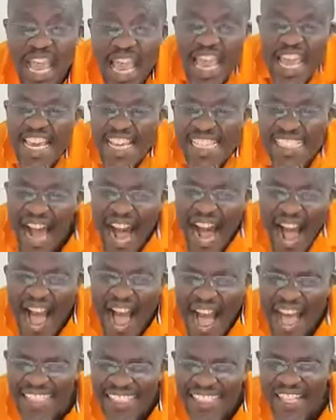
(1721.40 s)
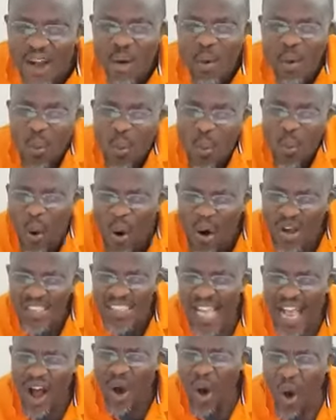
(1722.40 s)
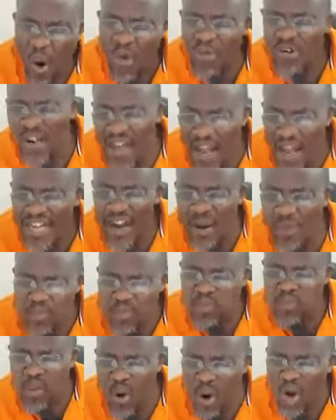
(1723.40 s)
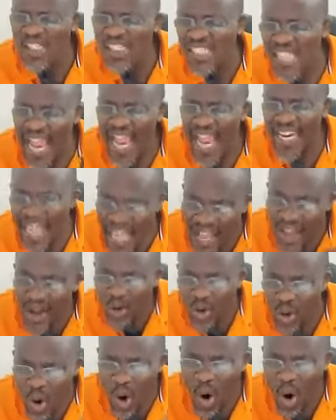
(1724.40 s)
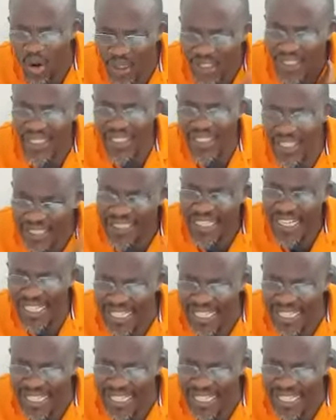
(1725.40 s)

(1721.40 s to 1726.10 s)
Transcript: his heart was on the poor side god the